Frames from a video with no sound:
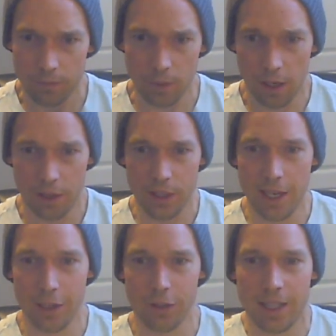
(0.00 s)
The
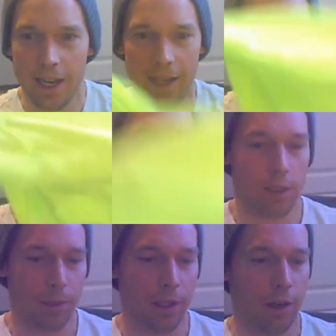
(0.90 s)
inner tags are a
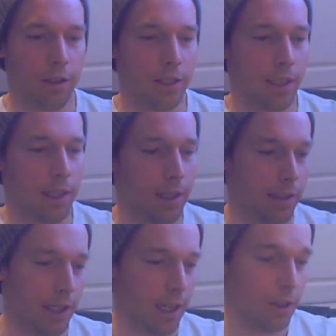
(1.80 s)
little bit hard to
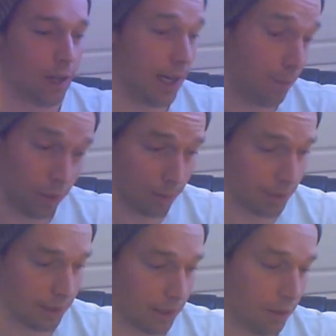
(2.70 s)
cut. Now, I
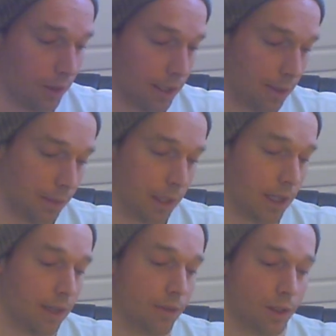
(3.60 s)
promised I'd do a deep
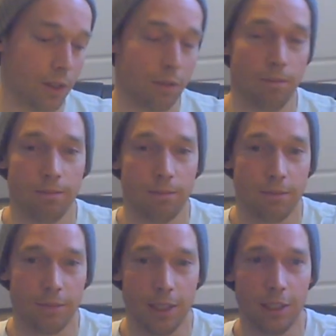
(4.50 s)
dive, so
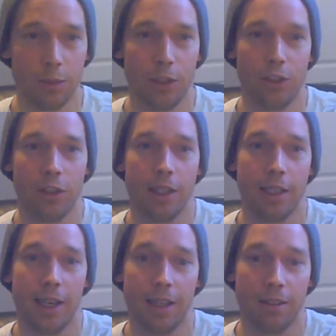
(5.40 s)
this is what you're going to
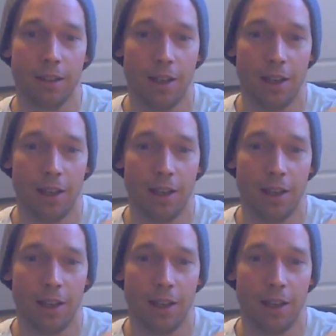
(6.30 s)
get.